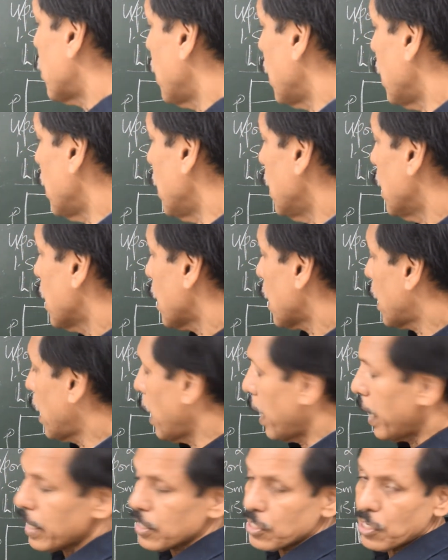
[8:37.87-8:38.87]
the
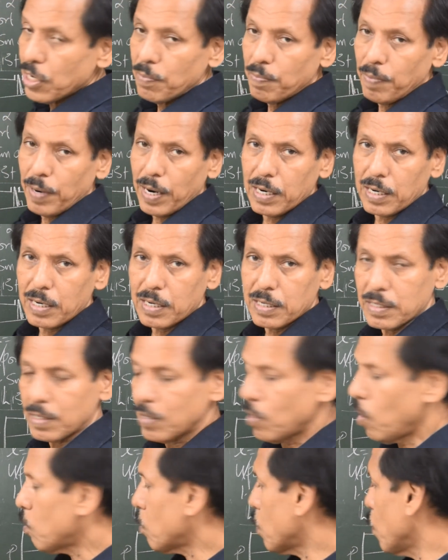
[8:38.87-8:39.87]
correction part,
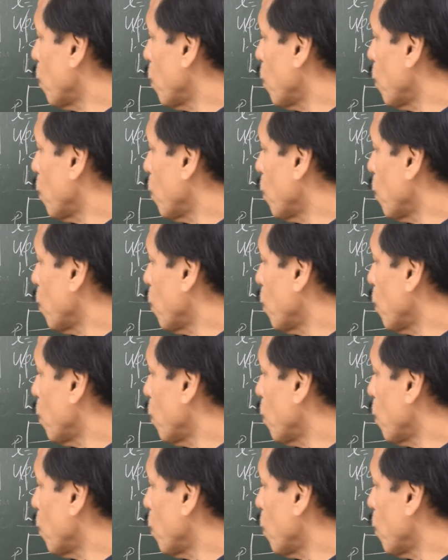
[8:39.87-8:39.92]
not the